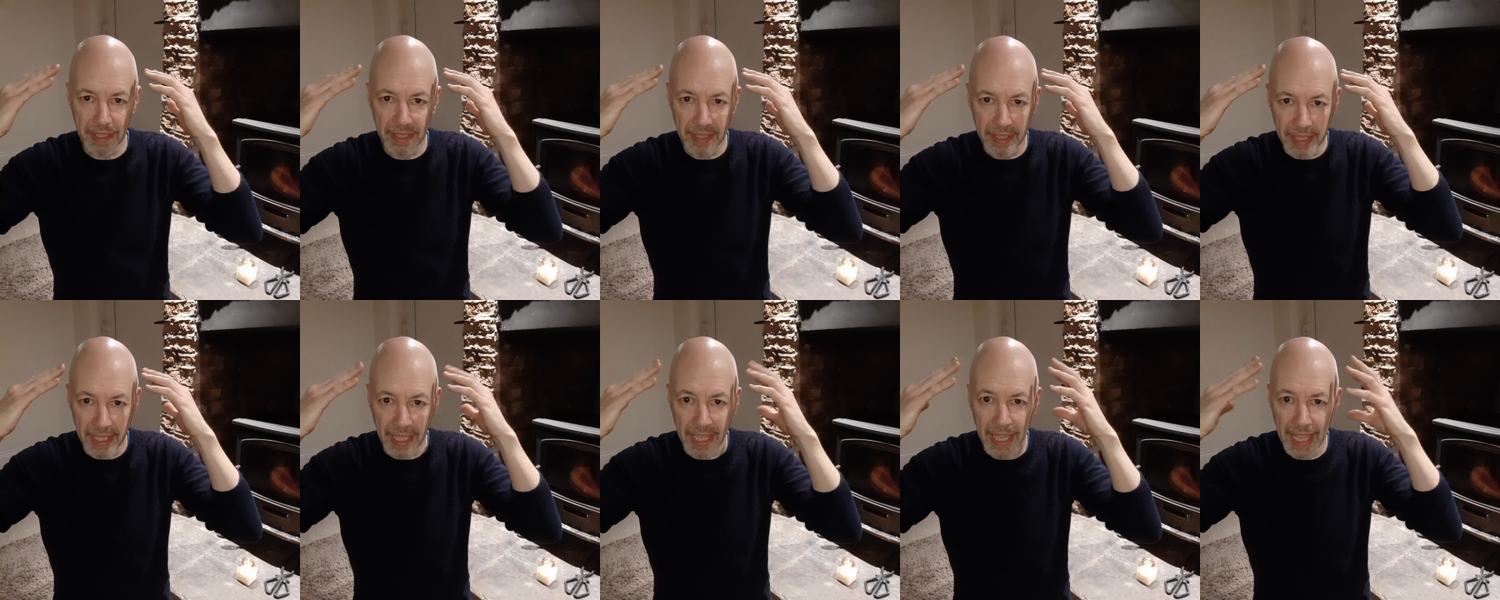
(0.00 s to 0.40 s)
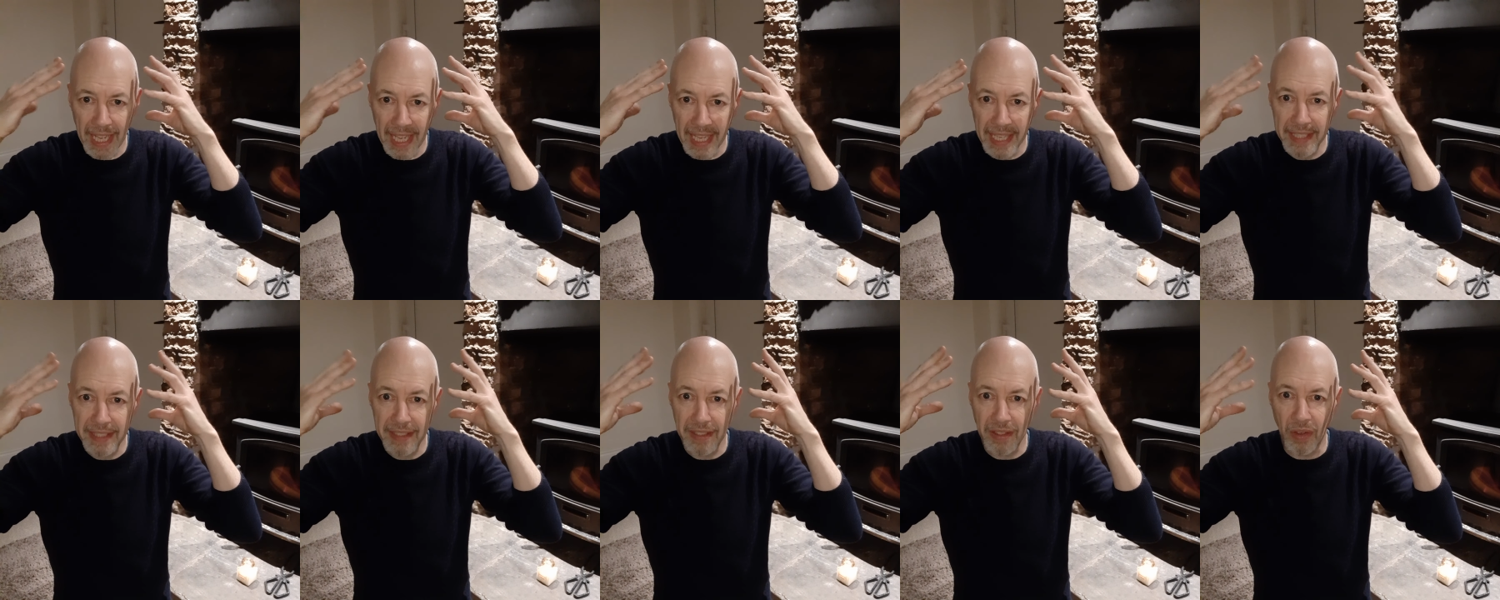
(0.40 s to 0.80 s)
the
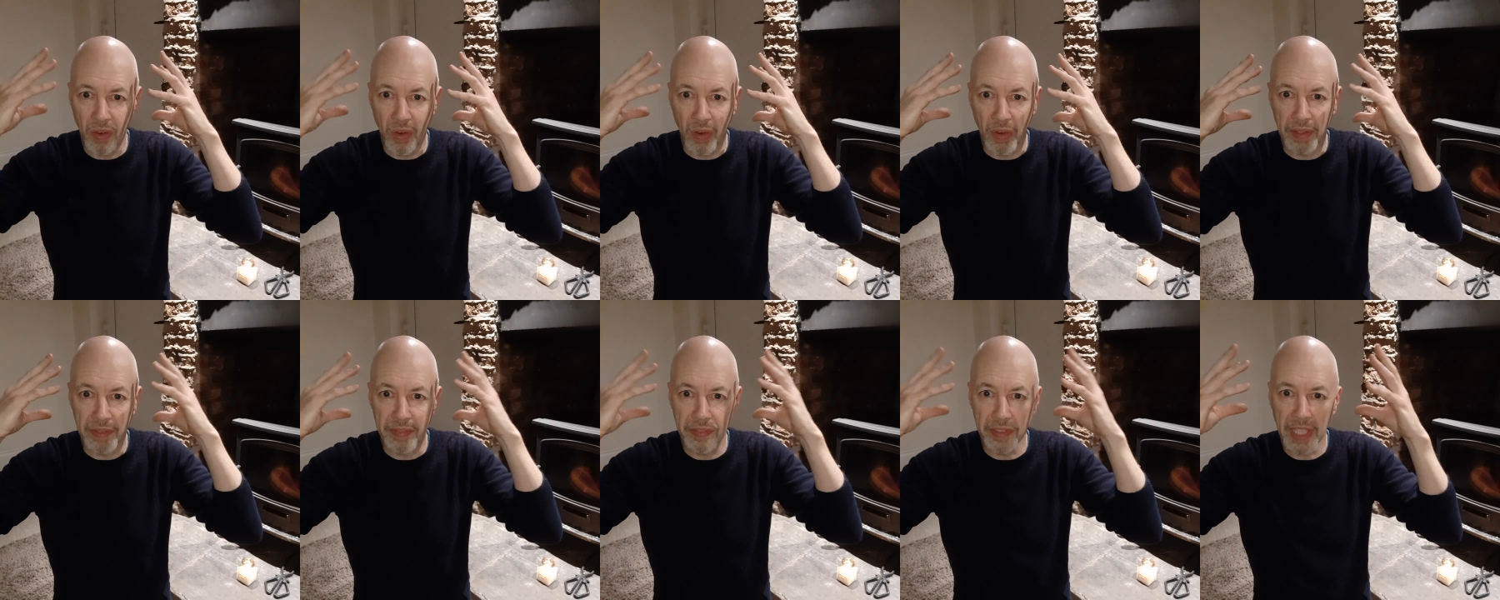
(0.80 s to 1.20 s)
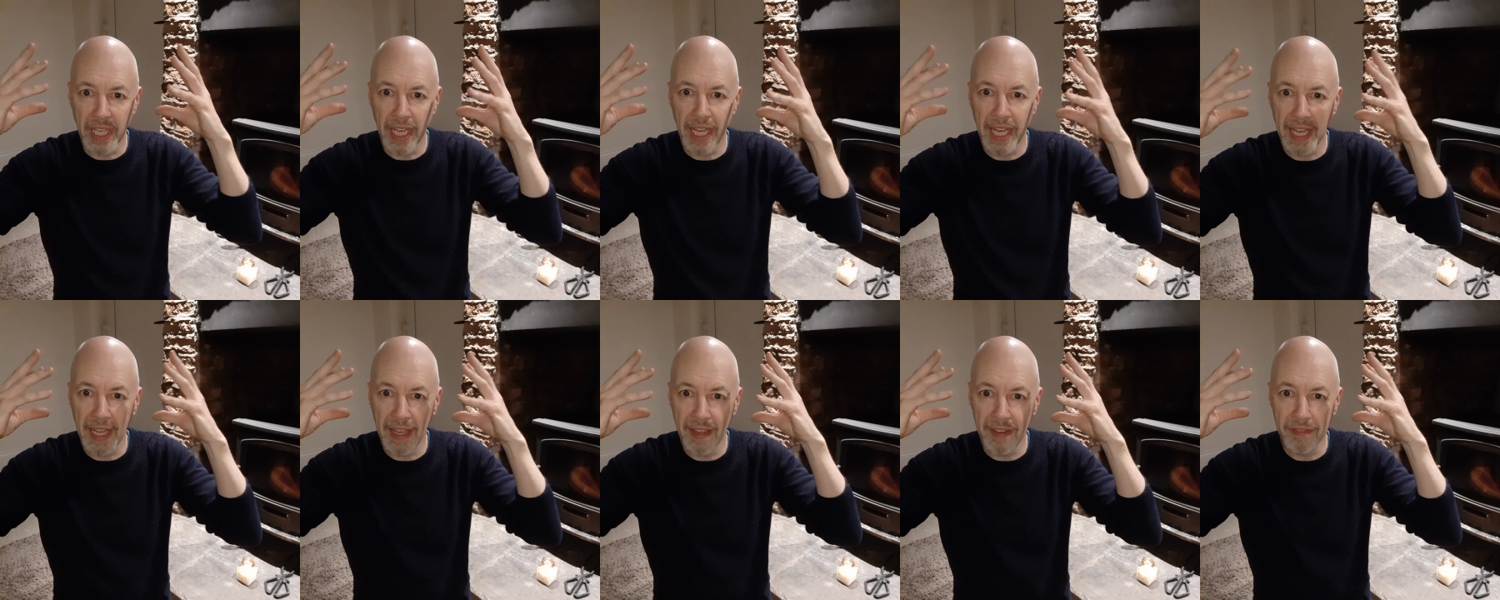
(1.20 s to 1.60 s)
head, or if you
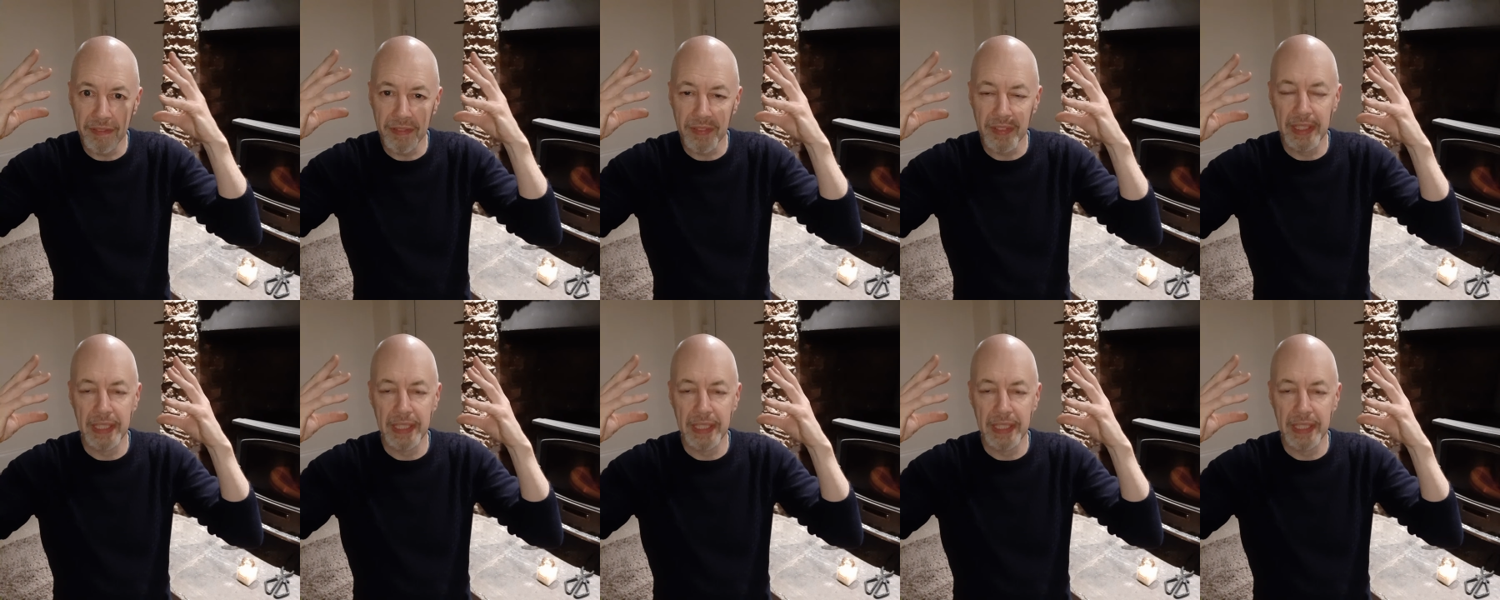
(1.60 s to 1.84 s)
have